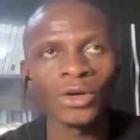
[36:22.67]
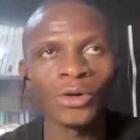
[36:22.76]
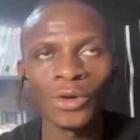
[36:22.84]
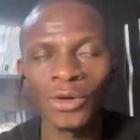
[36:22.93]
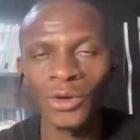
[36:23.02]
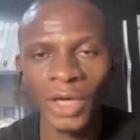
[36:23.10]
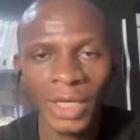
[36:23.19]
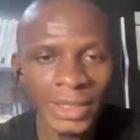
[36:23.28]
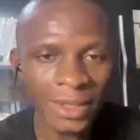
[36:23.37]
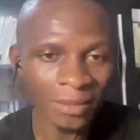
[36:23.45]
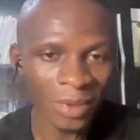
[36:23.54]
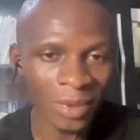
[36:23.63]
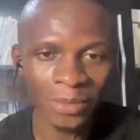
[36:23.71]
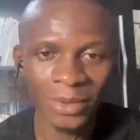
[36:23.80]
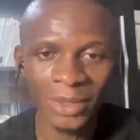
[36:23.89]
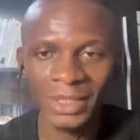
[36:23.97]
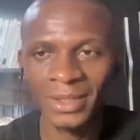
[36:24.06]
co-locating
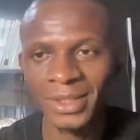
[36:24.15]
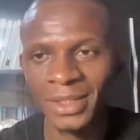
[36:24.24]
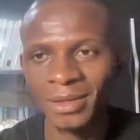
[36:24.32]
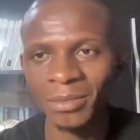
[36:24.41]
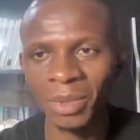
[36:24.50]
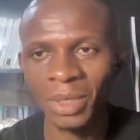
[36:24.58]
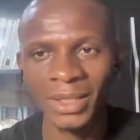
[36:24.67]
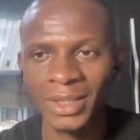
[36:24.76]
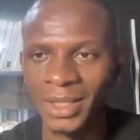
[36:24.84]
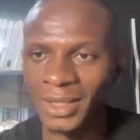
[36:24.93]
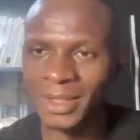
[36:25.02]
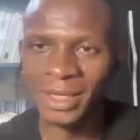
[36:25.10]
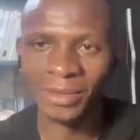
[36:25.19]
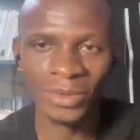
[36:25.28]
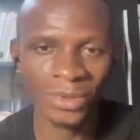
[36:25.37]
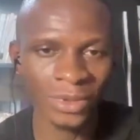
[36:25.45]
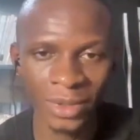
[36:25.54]
people in the same place has
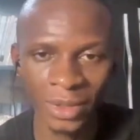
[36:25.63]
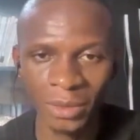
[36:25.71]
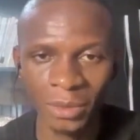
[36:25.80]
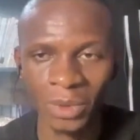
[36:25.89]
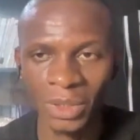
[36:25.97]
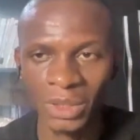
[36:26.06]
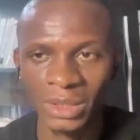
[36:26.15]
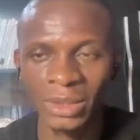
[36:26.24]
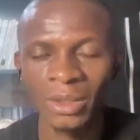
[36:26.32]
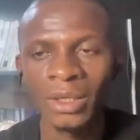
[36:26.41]
absolutely worked,